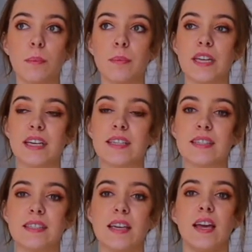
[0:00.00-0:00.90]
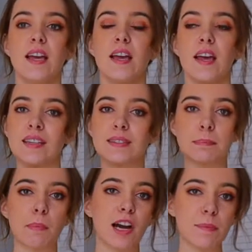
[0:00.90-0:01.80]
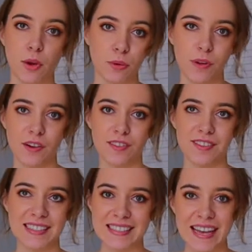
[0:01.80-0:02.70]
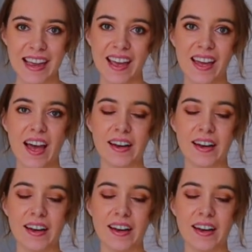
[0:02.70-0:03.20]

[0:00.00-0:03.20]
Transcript: because it's my moment to say it,